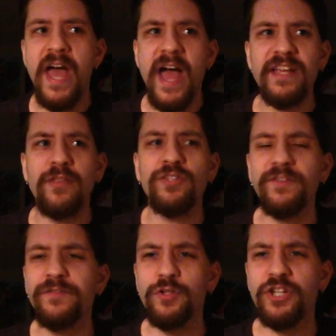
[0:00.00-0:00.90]
And yeah, there's a
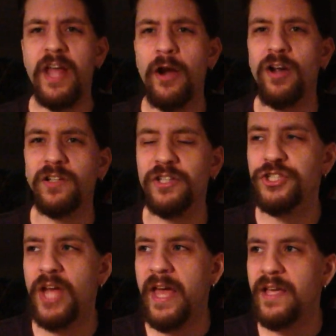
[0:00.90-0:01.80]
few generic
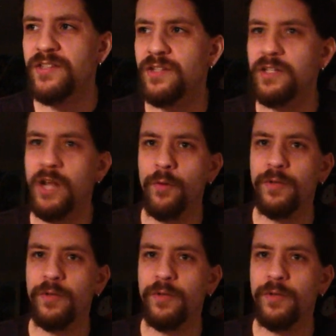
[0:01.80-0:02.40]
cliches and, you know,